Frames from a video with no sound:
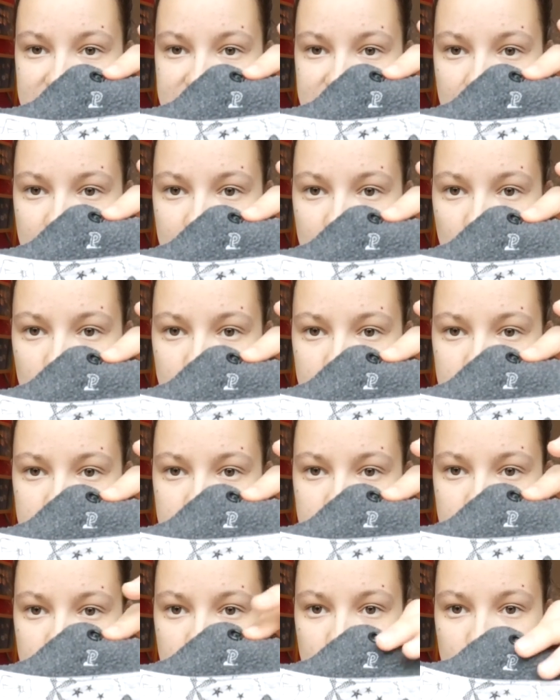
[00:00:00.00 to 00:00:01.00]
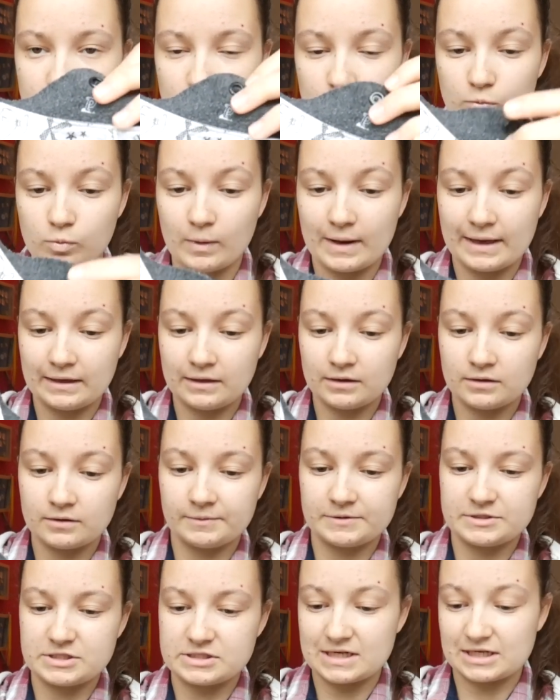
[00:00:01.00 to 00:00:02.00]
sewn onto the wing,
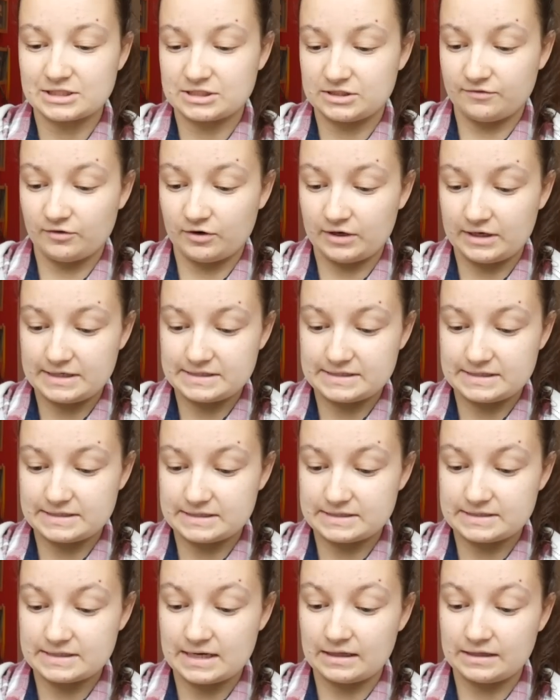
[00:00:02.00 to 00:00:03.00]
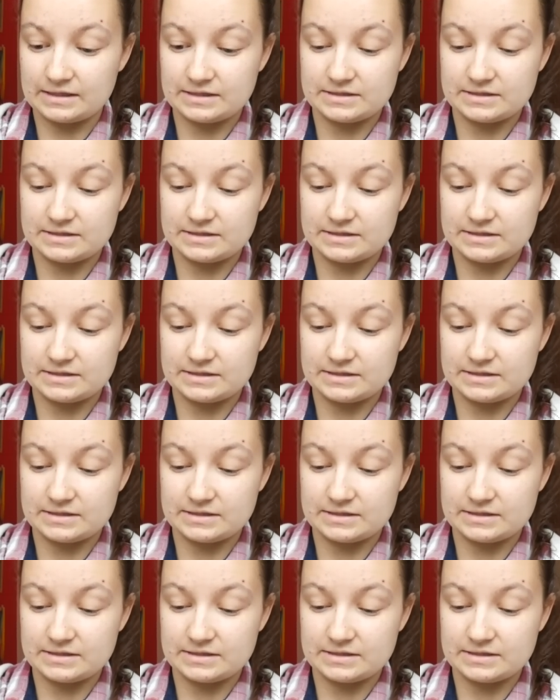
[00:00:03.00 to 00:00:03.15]
which is actually very easy to tell.